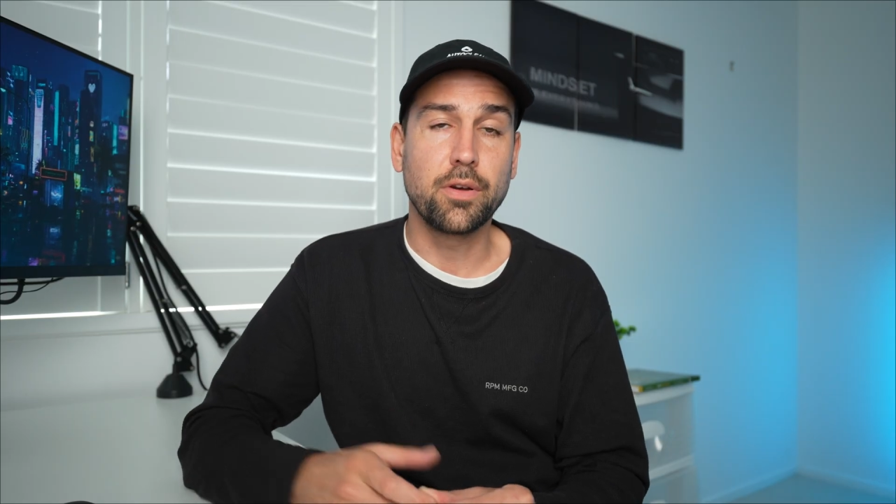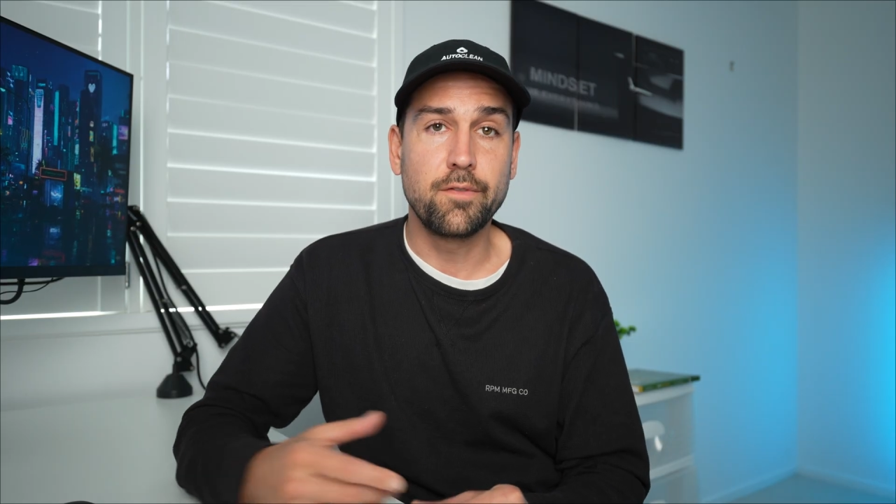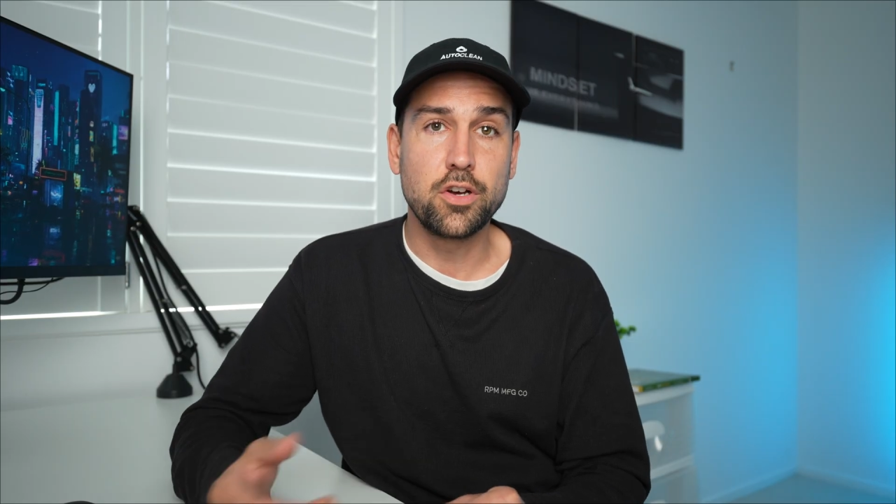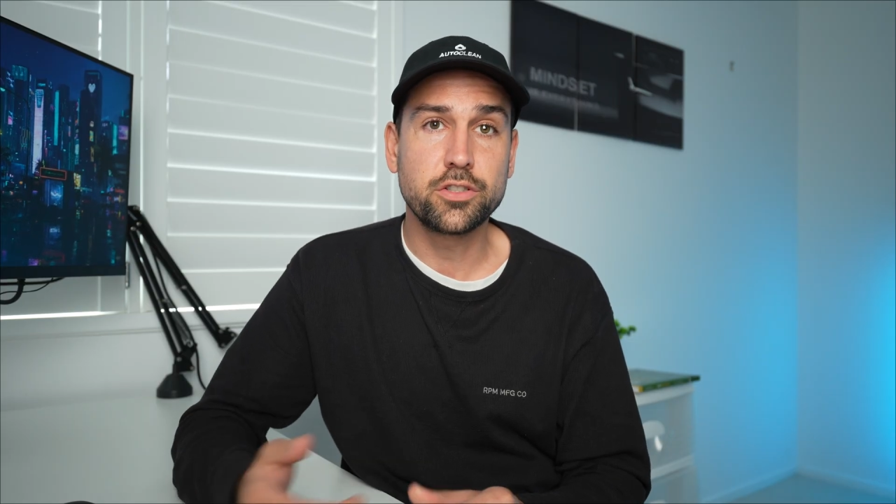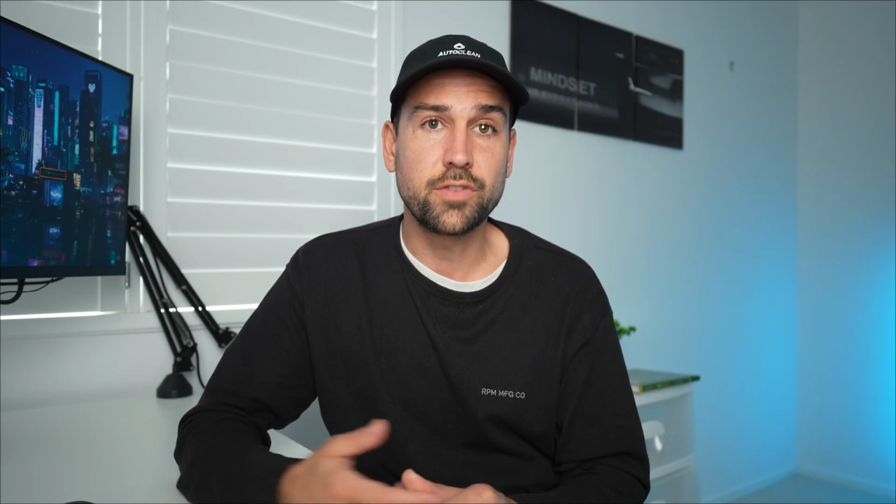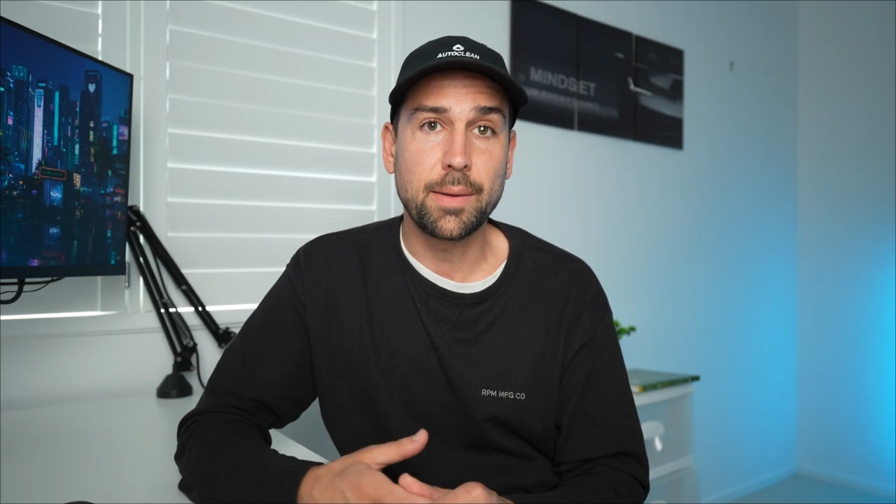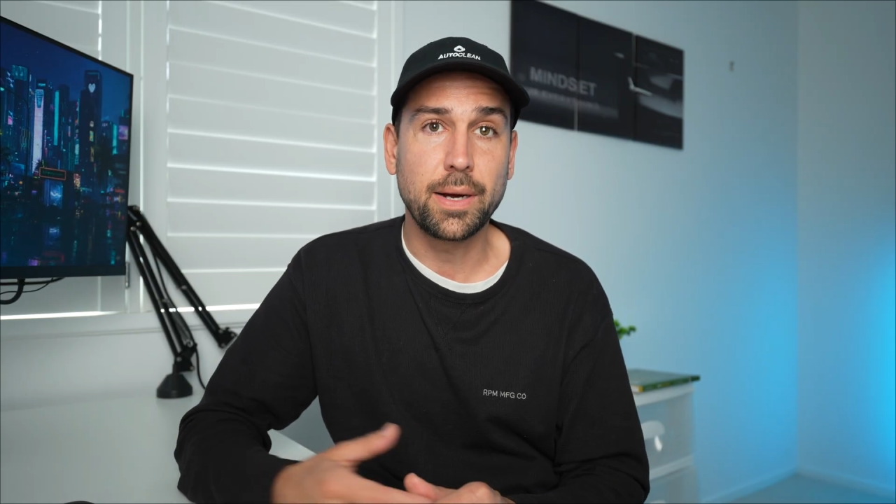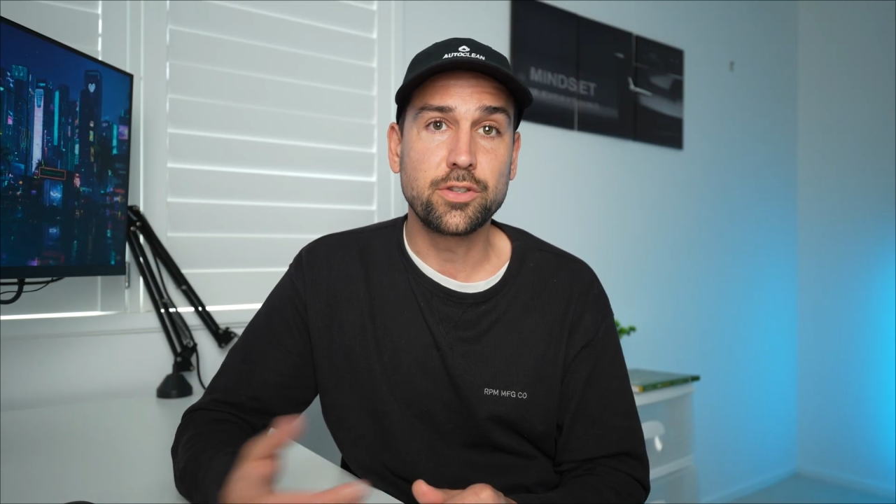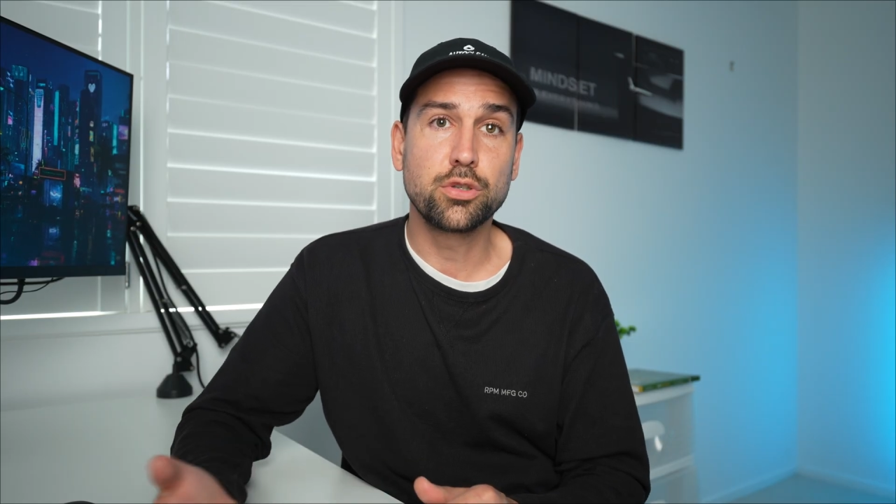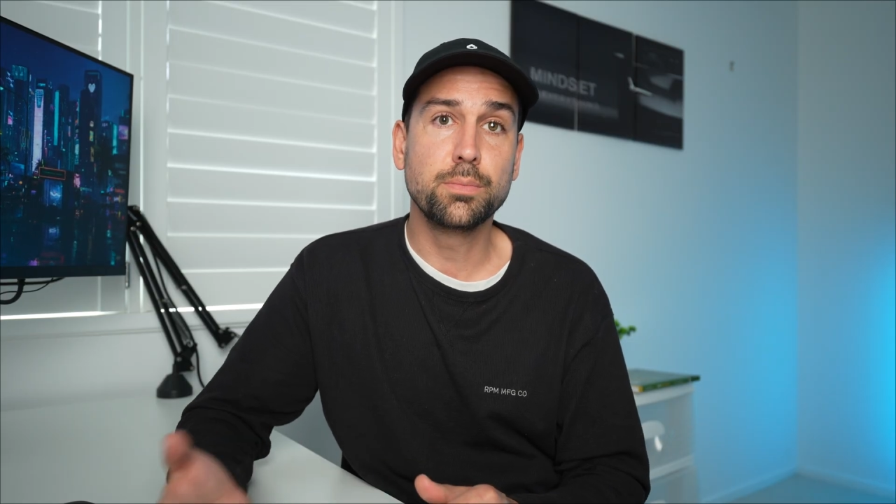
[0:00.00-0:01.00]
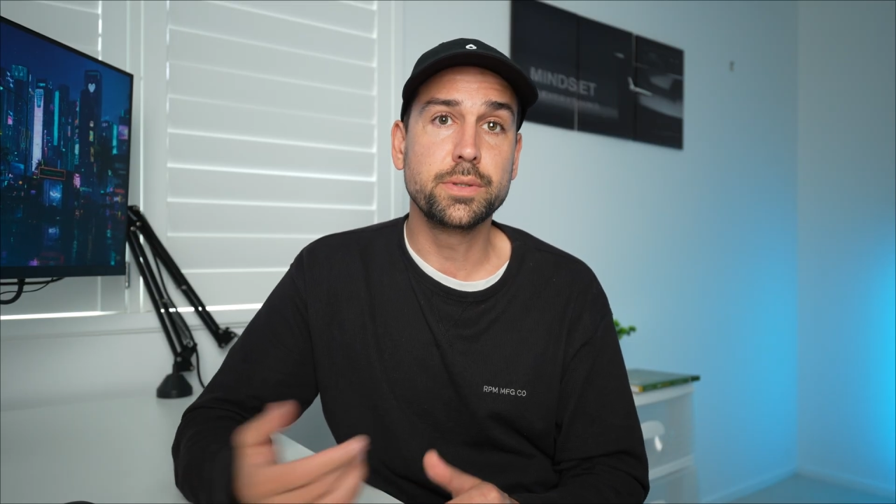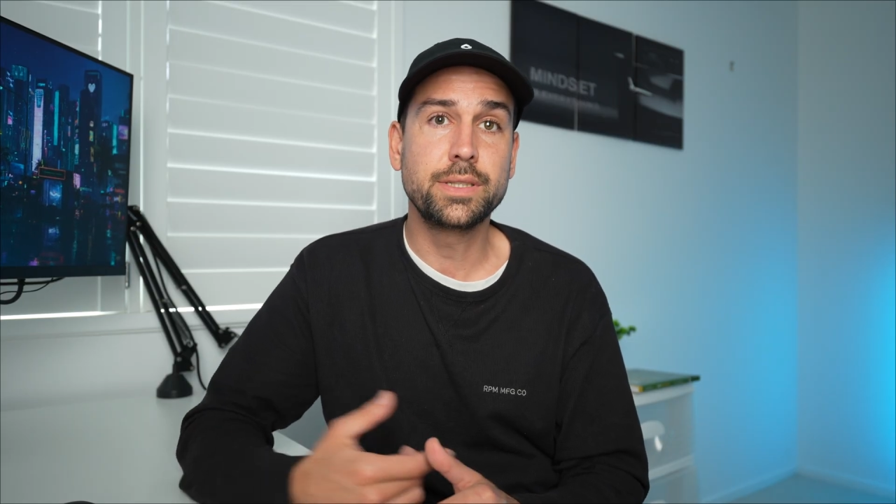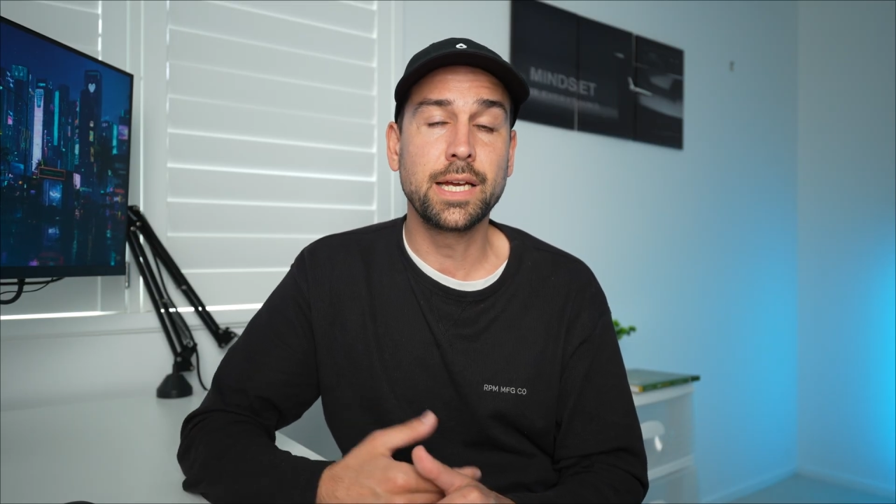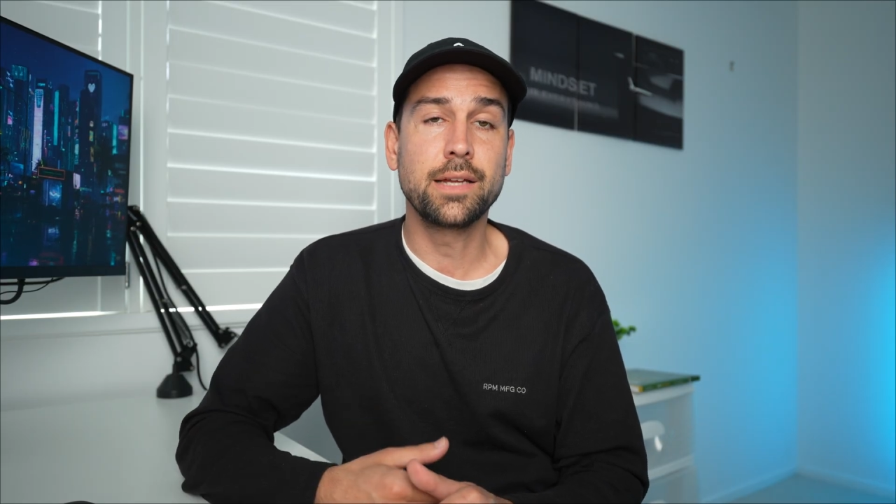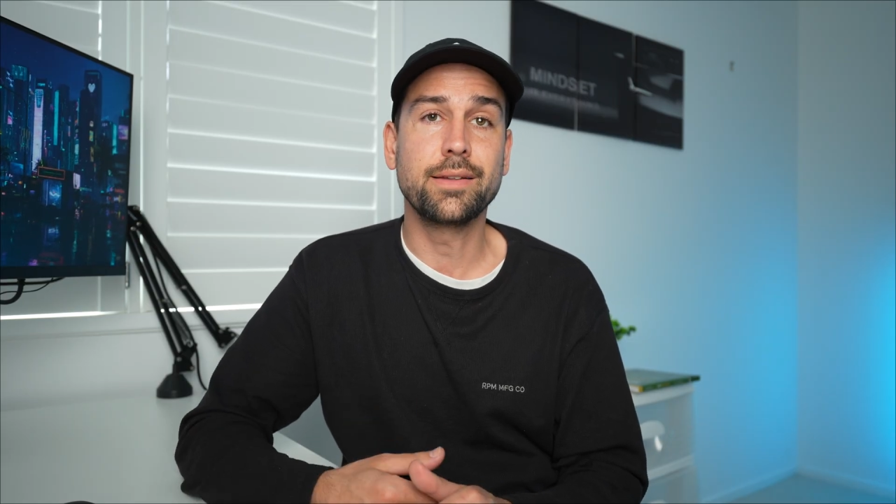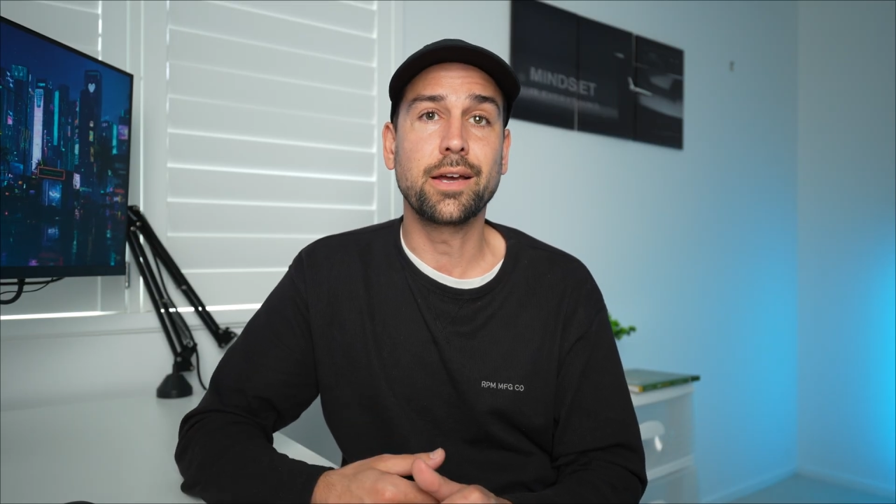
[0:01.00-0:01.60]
conversion rate by 2%,